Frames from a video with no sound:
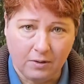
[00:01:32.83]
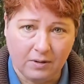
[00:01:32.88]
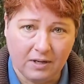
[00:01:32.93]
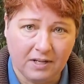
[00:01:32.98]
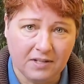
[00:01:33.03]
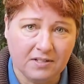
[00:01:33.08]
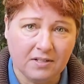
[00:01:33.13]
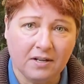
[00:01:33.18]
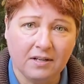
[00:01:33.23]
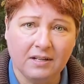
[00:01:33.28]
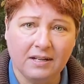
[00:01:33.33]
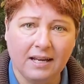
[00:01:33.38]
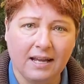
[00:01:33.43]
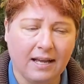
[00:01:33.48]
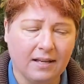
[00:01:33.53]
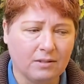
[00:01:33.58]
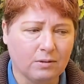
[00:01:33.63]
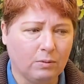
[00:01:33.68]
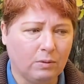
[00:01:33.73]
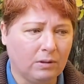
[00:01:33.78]
And I started to
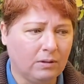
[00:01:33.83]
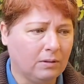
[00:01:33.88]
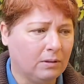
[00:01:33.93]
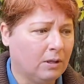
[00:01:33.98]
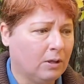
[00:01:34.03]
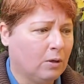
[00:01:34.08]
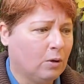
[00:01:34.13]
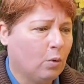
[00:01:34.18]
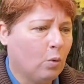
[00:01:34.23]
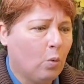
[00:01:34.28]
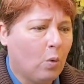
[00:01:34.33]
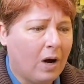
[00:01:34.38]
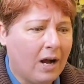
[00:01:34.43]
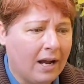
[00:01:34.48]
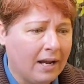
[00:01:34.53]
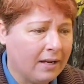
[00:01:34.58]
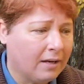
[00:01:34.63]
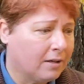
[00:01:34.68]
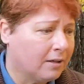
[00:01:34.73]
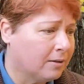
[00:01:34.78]
ask, well,
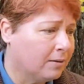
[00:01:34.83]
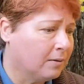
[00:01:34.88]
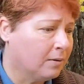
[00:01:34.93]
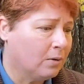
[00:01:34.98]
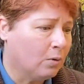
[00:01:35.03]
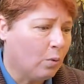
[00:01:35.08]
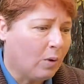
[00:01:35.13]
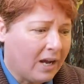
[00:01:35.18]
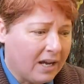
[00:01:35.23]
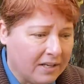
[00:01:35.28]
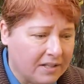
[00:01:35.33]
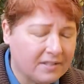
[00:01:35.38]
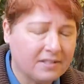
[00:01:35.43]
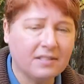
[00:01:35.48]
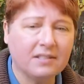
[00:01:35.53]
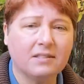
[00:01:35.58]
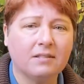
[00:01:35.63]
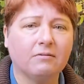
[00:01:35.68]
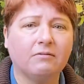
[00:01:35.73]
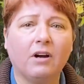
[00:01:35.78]
why is
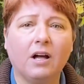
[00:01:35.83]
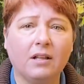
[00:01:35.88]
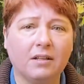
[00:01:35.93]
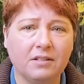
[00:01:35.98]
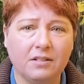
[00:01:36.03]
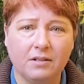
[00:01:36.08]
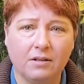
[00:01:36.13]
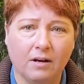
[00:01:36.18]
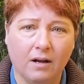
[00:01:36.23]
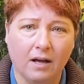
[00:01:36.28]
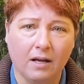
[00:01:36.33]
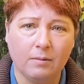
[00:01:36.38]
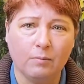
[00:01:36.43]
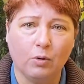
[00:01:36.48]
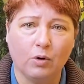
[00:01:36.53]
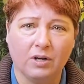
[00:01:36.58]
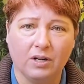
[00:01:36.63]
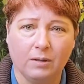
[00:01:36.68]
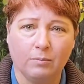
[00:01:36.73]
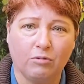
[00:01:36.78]
this the volunteer
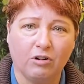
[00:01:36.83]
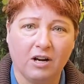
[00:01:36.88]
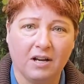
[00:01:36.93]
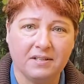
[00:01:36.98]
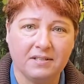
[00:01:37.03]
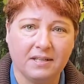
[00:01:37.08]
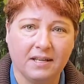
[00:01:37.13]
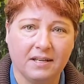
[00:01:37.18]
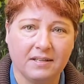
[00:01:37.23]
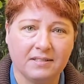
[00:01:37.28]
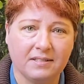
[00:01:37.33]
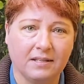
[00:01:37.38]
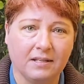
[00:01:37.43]
onboarding process?